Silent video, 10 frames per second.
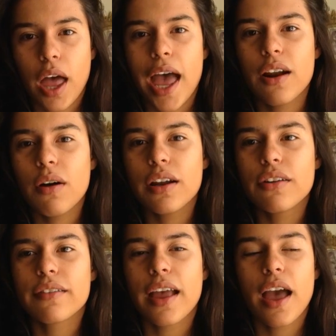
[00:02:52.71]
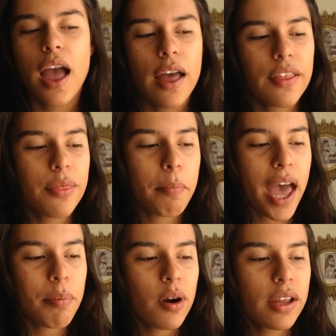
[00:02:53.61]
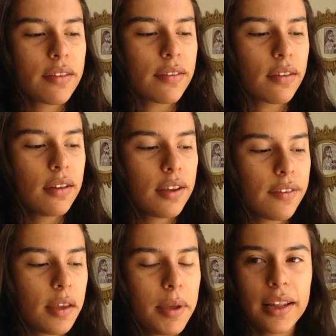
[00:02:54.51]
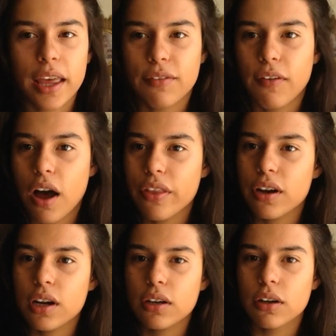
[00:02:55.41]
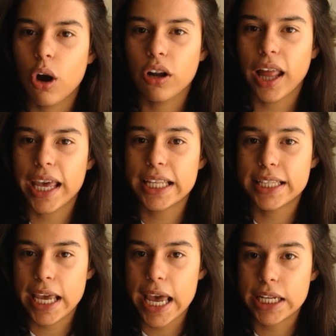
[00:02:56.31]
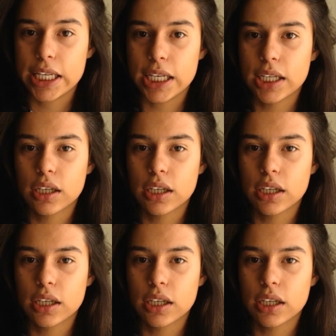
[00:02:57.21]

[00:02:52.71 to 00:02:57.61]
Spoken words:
I don't understand. The bad part is does he mean, like, father or, like, daddy?